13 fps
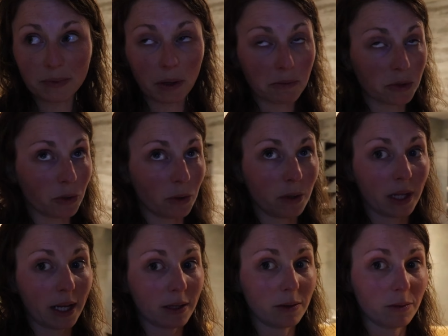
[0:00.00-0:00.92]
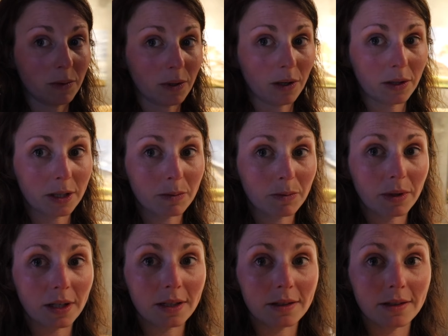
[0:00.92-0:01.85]
I'm so glad we got this
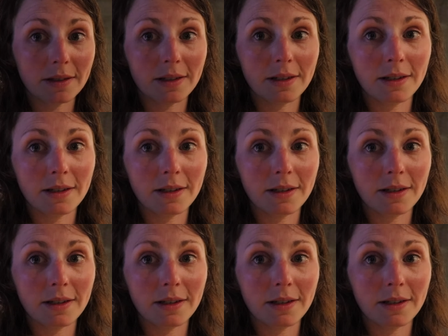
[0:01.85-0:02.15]
place.